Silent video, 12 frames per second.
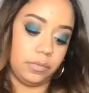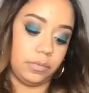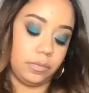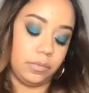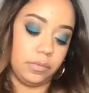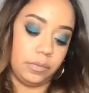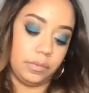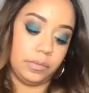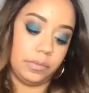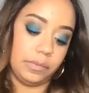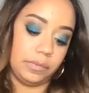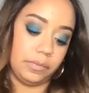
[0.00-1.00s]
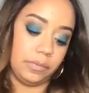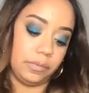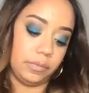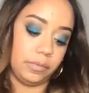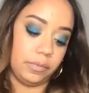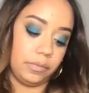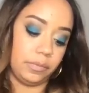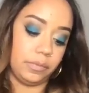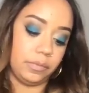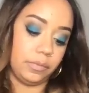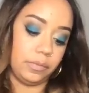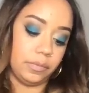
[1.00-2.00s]

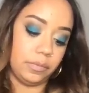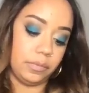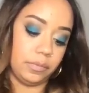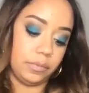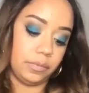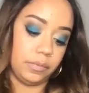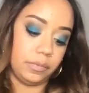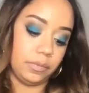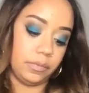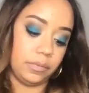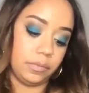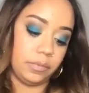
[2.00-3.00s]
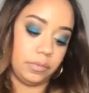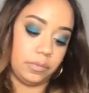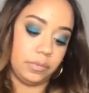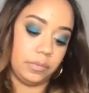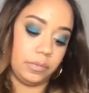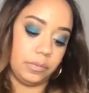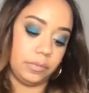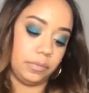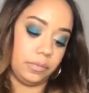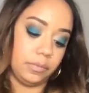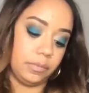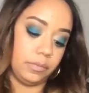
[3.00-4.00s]

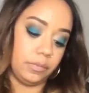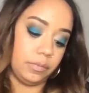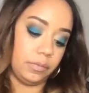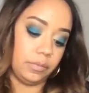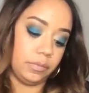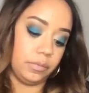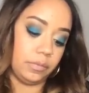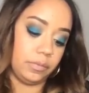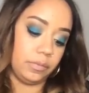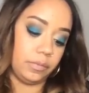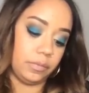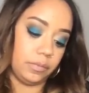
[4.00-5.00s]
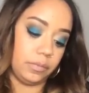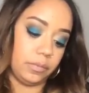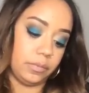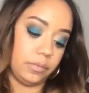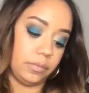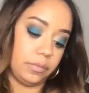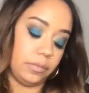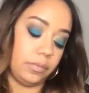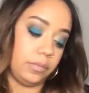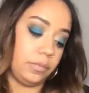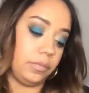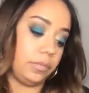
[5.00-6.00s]

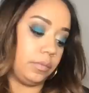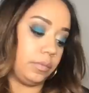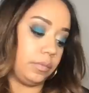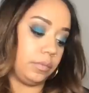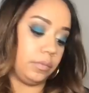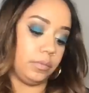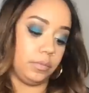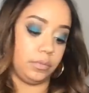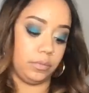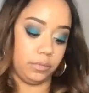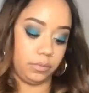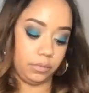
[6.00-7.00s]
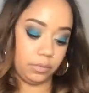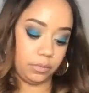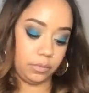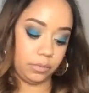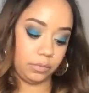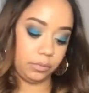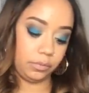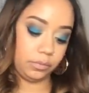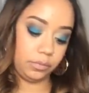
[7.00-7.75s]
(no one is talking)